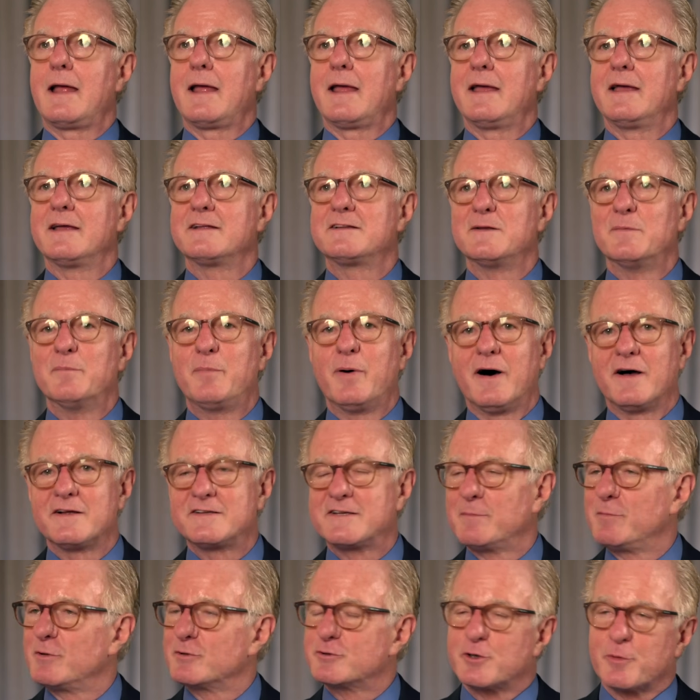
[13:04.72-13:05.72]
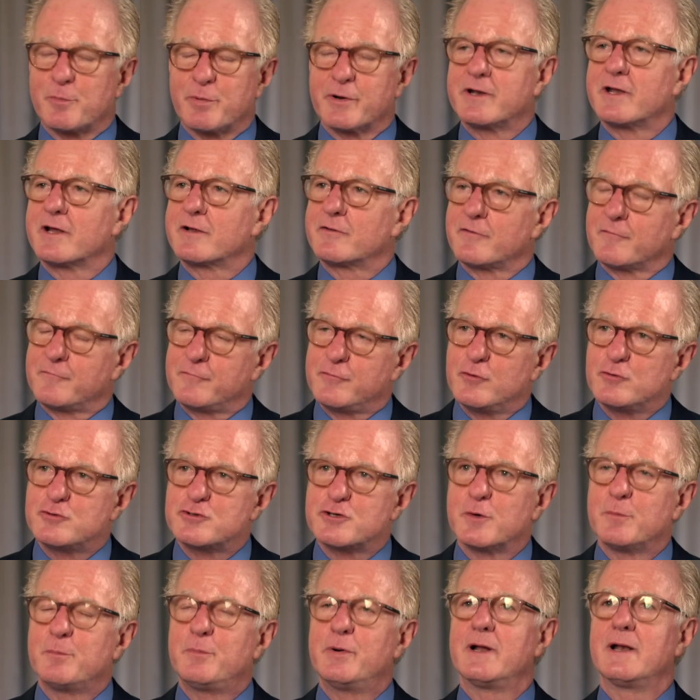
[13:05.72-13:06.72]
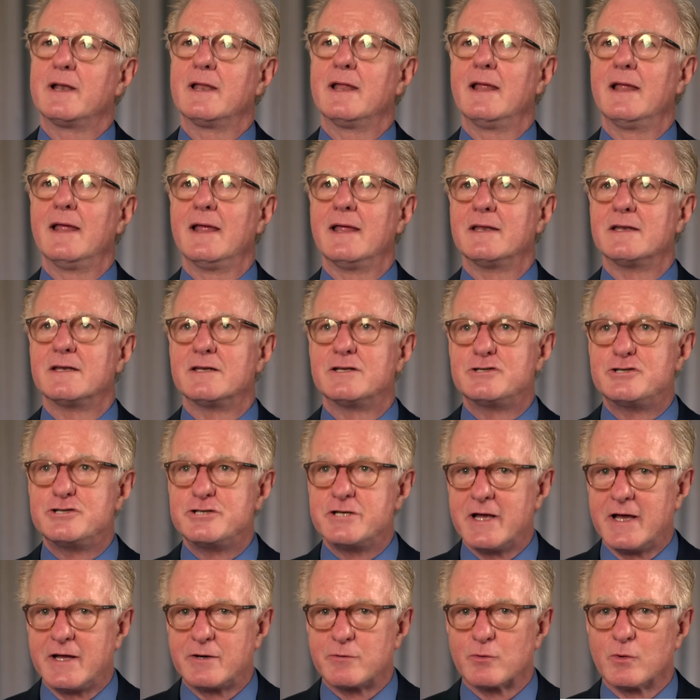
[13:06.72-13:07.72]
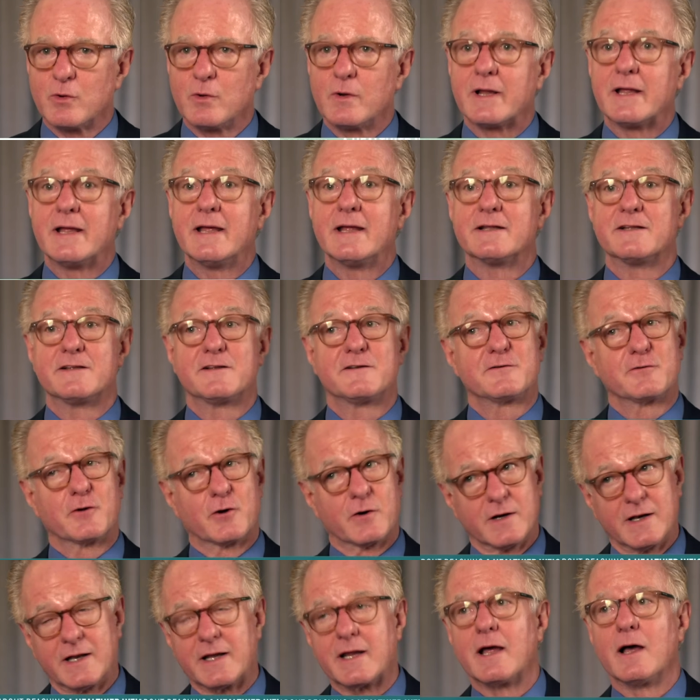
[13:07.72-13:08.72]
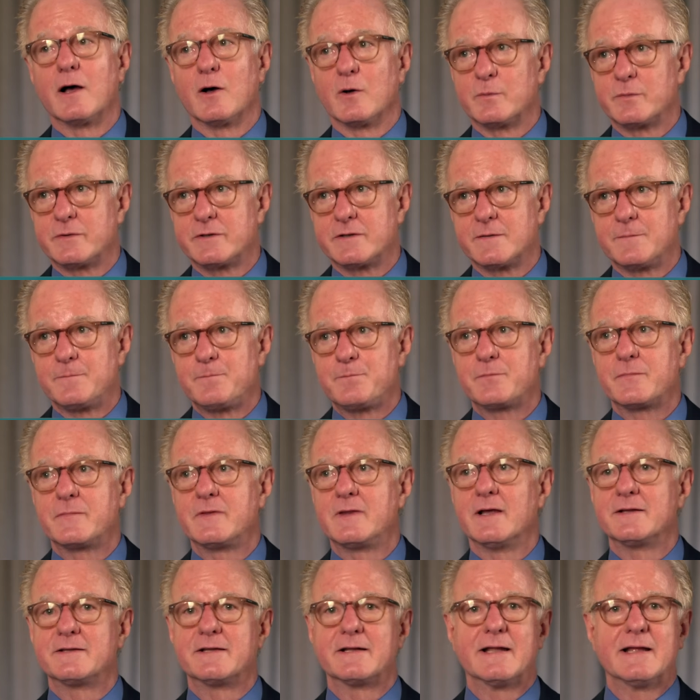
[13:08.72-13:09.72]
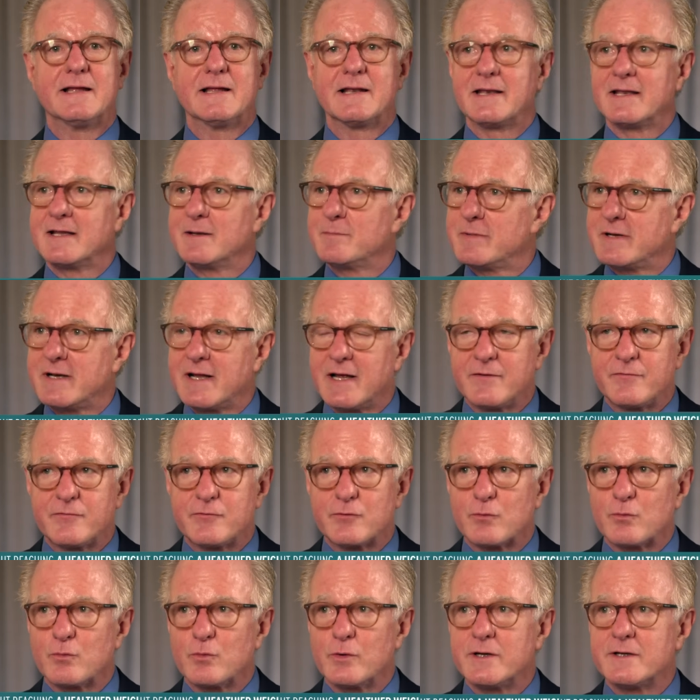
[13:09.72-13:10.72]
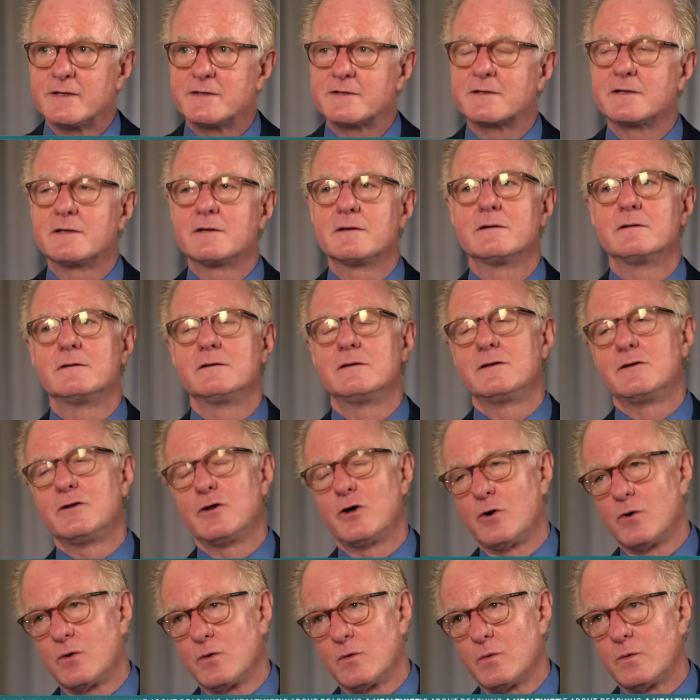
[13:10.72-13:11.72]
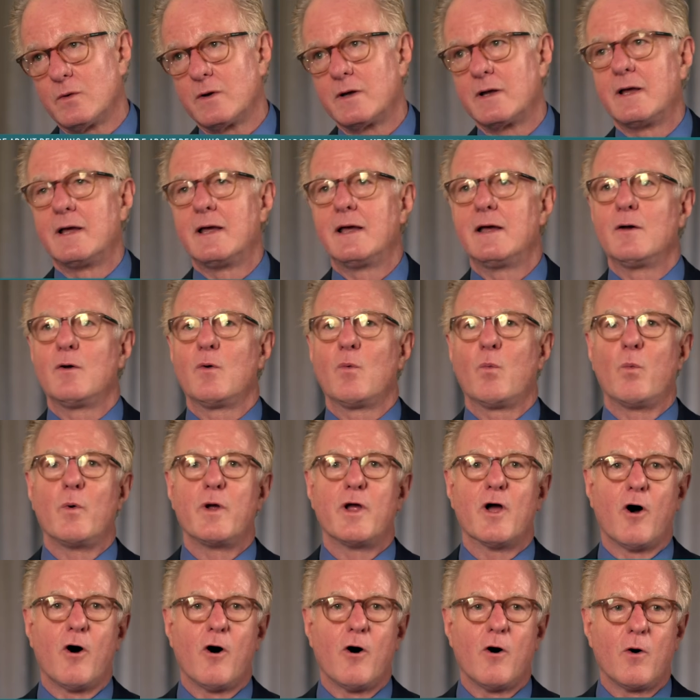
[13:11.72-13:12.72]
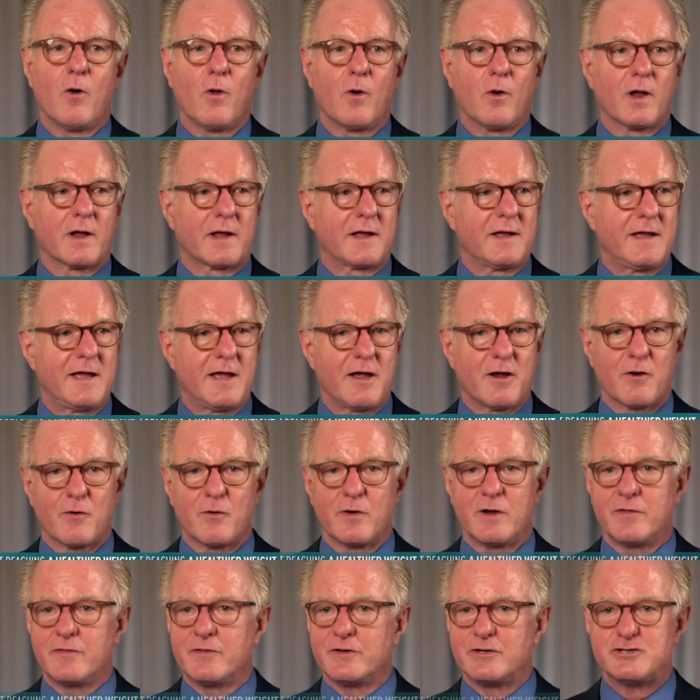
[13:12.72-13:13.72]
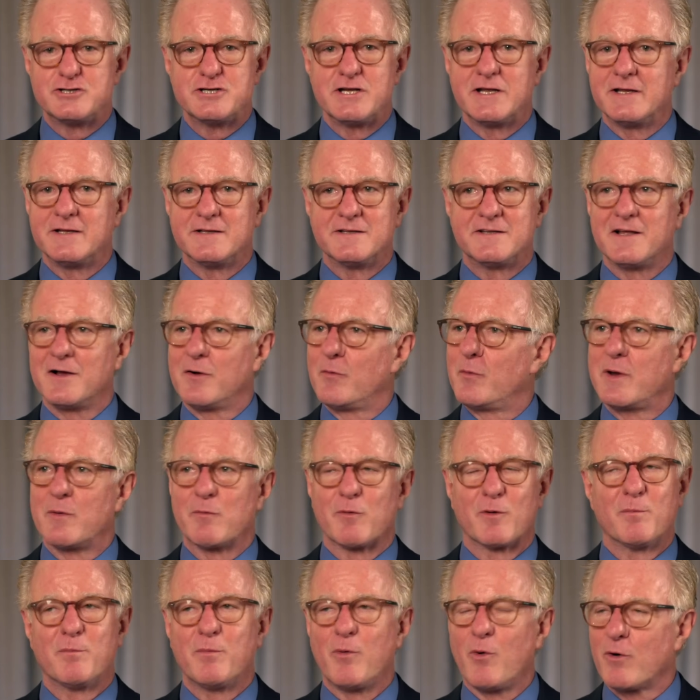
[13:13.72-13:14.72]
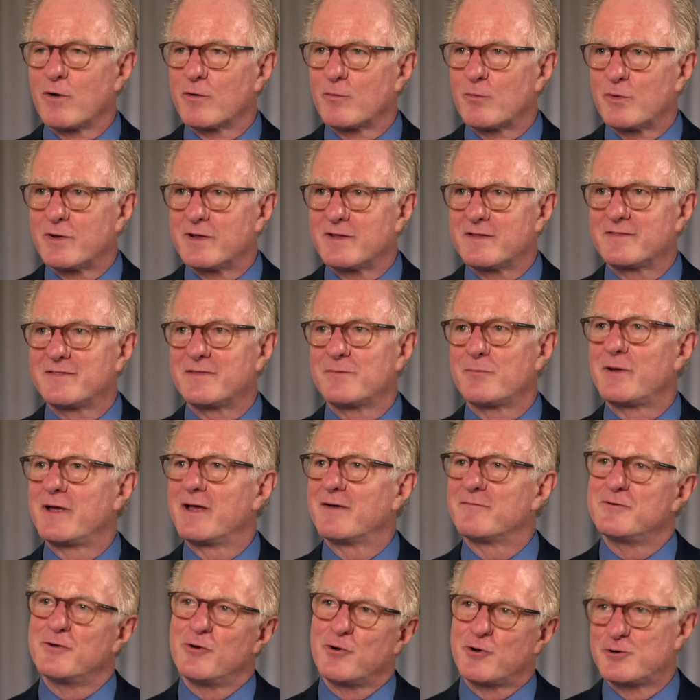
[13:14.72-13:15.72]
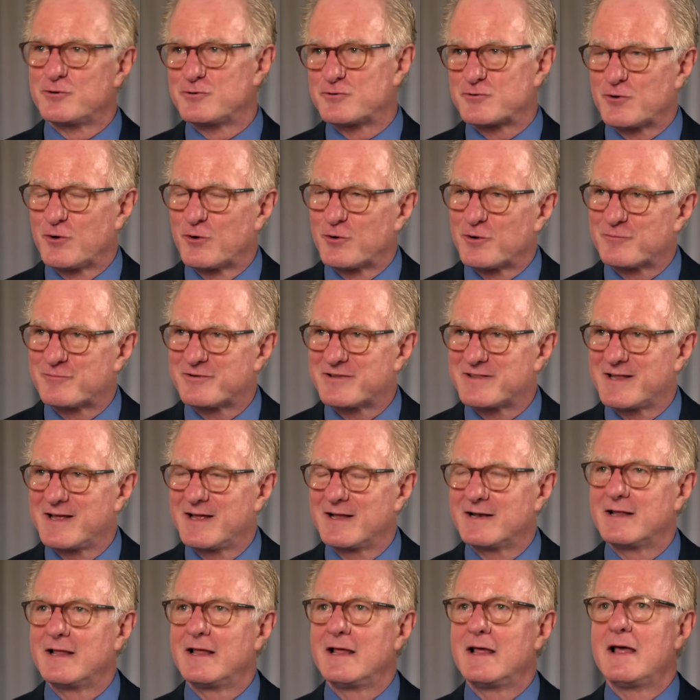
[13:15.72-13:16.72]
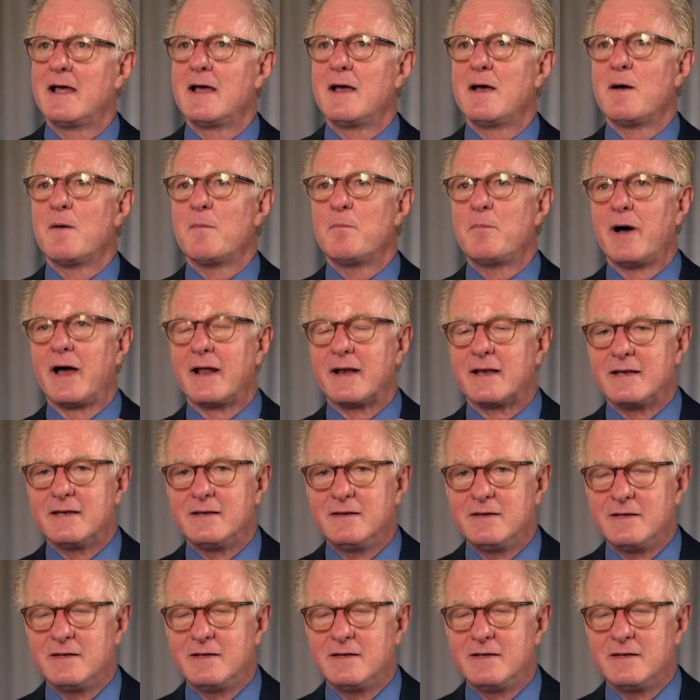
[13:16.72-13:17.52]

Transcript: It's impossible to predict the future, but in general, it certainly helps. Does it eliminate the risk? No. We all carry the genes that we were born with. We have no control over that. But